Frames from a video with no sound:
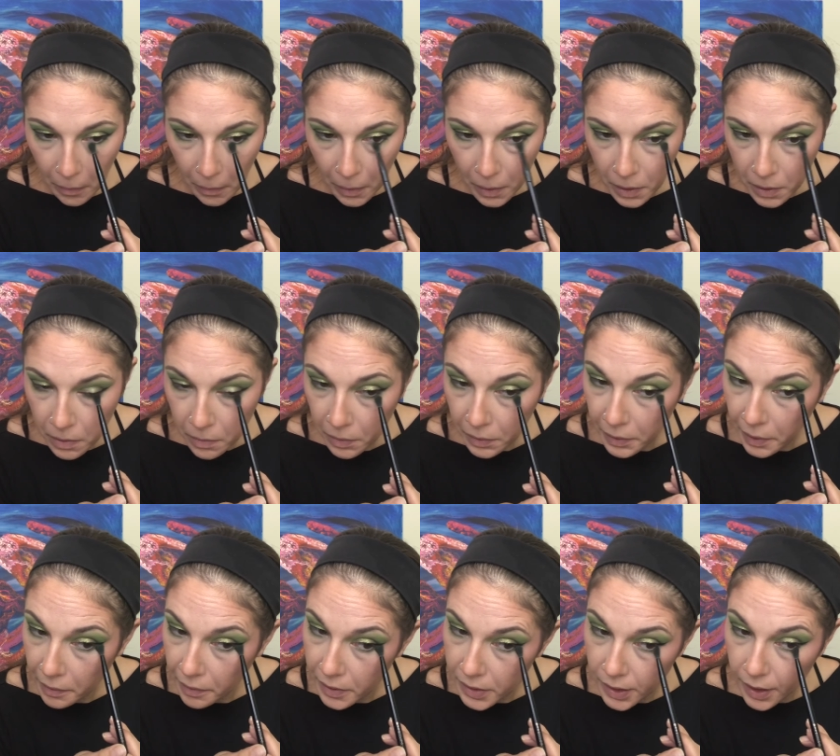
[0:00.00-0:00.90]
And you will
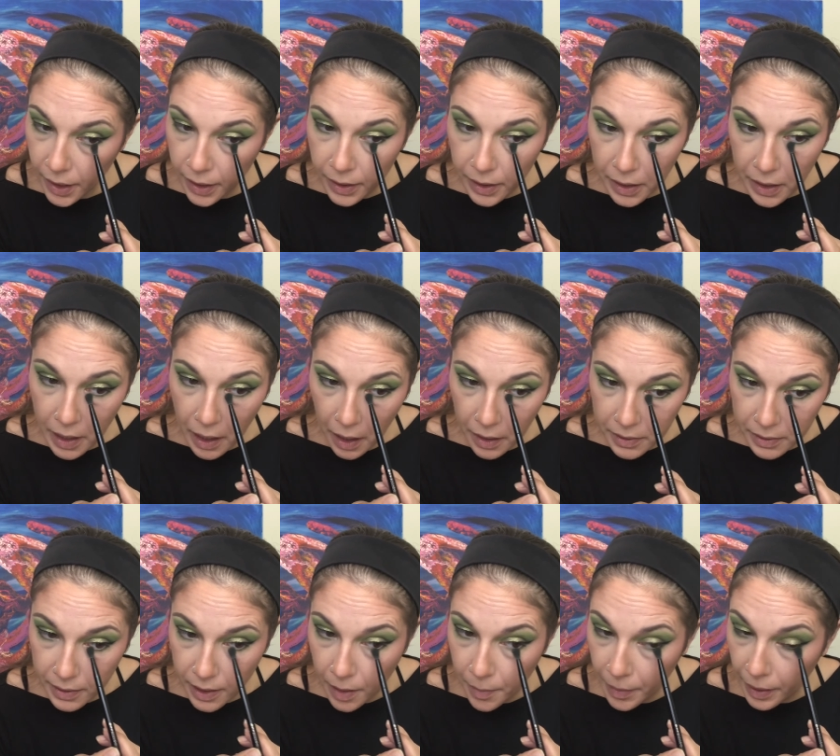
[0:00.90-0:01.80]
notice I did not
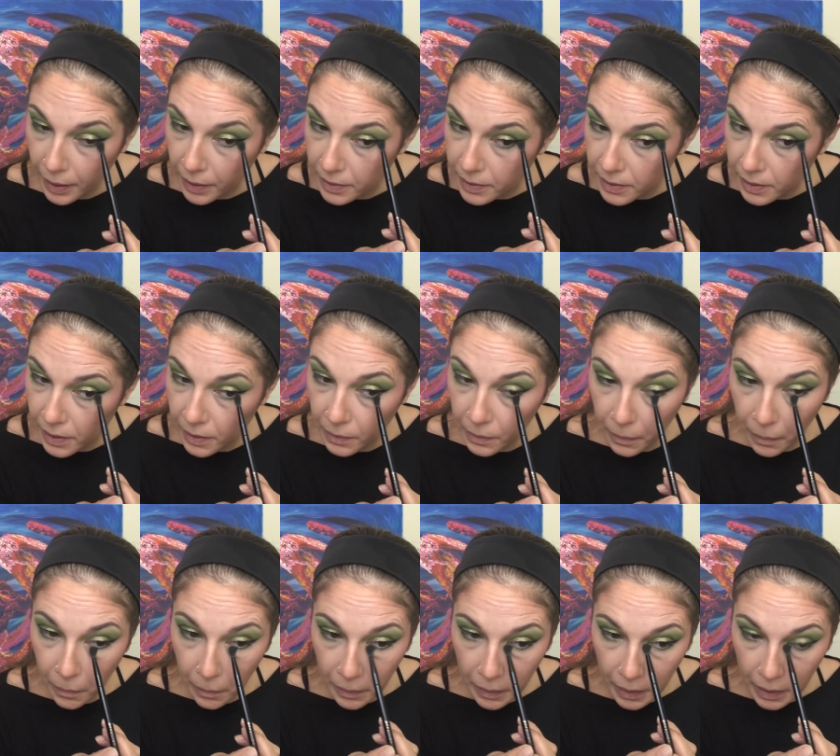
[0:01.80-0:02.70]
set my concealer
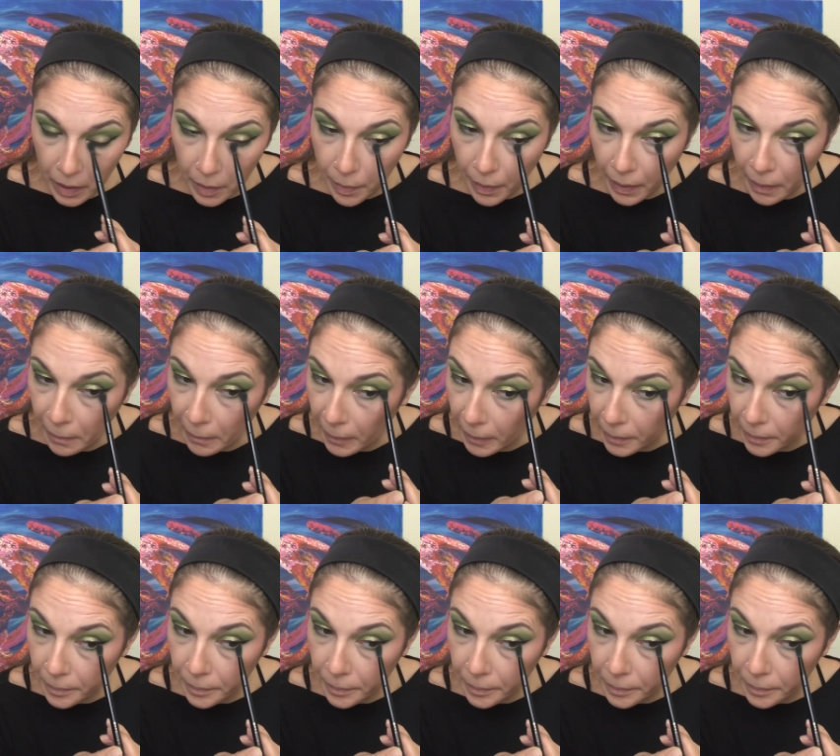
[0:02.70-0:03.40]
with any powder.